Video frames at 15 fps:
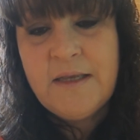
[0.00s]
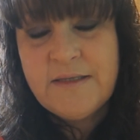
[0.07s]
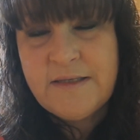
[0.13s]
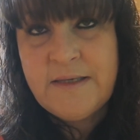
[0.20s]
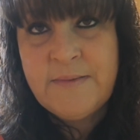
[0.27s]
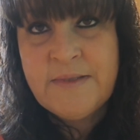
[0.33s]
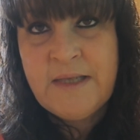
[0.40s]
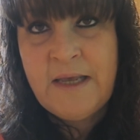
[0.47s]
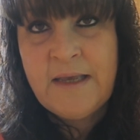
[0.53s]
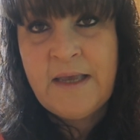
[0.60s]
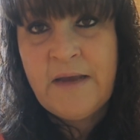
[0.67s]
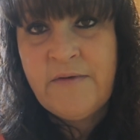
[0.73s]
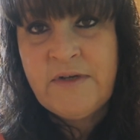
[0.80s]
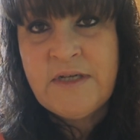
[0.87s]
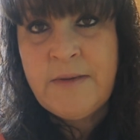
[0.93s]
it seems
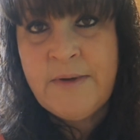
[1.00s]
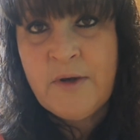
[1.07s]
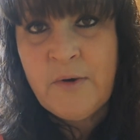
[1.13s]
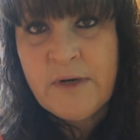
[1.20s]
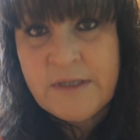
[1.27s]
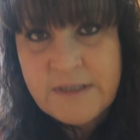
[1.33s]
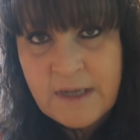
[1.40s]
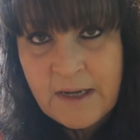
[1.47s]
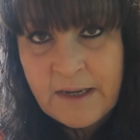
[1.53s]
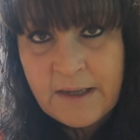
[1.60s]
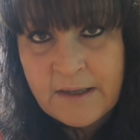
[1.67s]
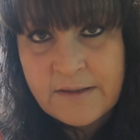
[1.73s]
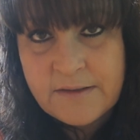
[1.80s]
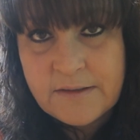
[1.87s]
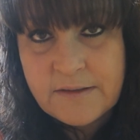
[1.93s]
like every time I go on a
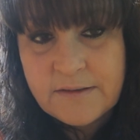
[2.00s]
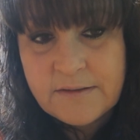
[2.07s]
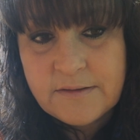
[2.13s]
diet,